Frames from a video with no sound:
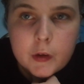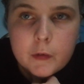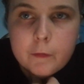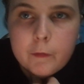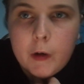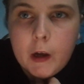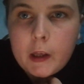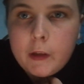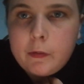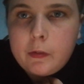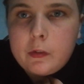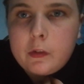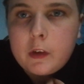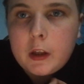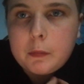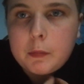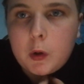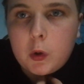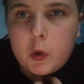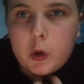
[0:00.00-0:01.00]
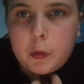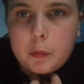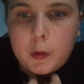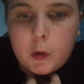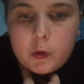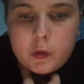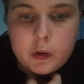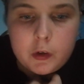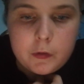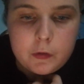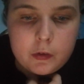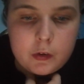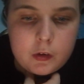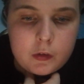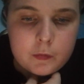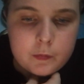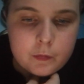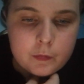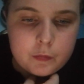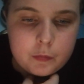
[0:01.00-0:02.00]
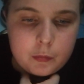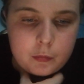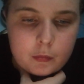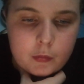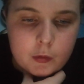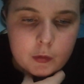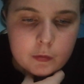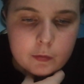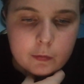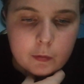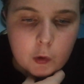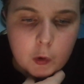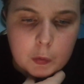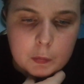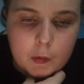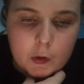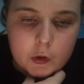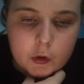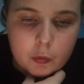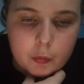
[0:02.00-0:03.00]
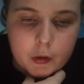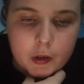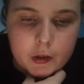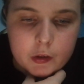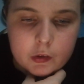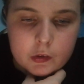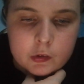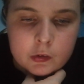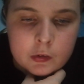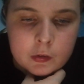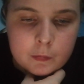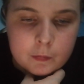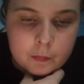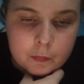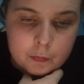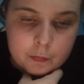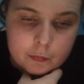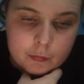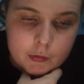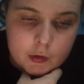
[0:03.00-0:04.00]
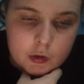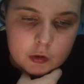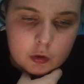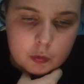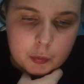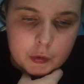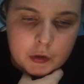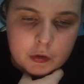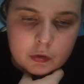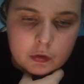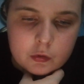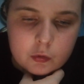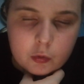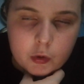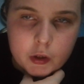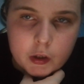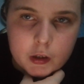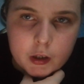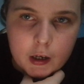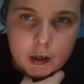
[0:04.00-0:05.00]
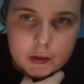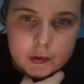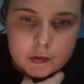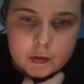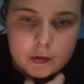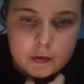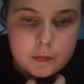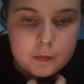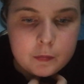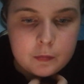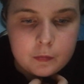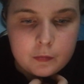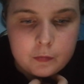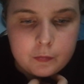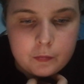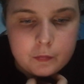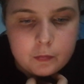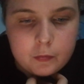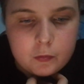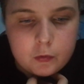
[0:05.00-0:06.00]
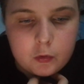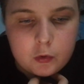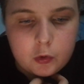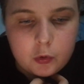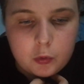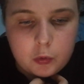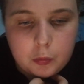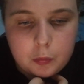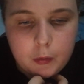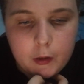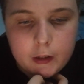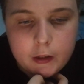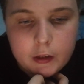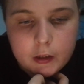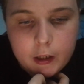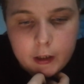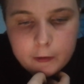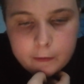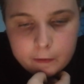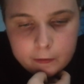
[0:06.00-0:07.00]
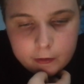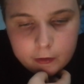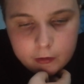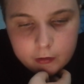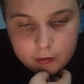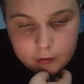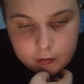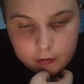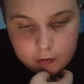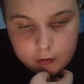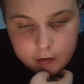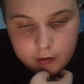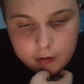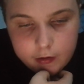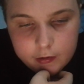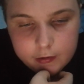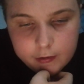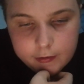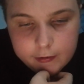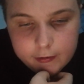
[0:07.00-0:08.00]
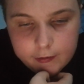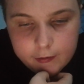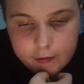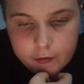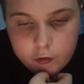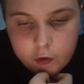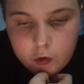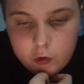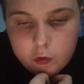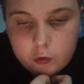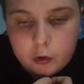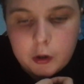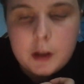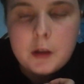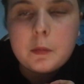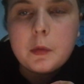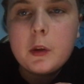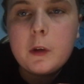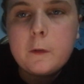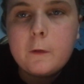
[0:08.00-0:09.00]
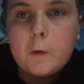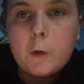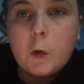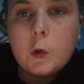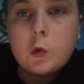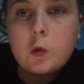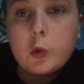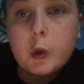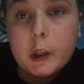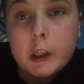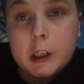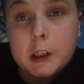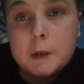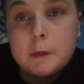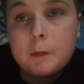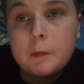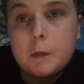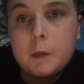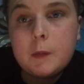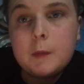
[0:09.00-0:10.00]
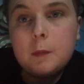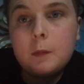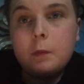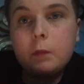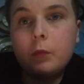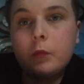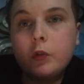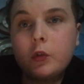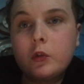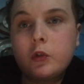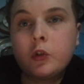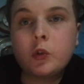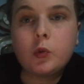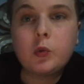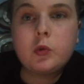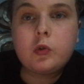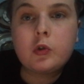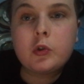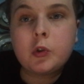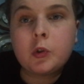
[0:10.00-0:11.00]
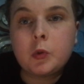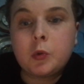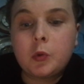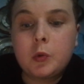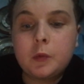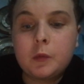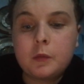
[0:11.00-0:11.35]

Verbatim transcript: five steam locomotives, four monorails, three streetcars, two maglevs, and an electric train with a fir tree. Choo choo.